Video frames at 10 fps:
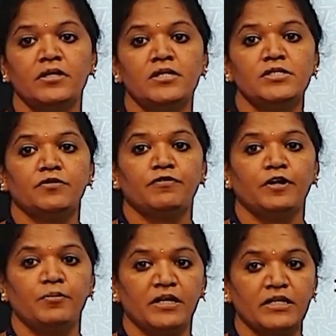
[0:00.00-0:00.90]
So,
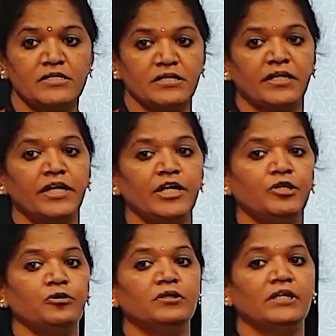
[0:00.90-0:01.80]
feedback is a key
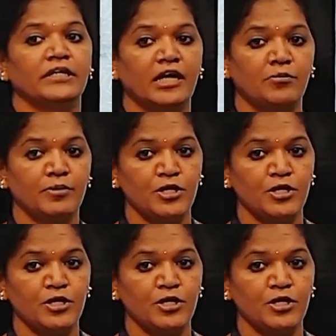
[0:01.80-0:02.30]
tool that can be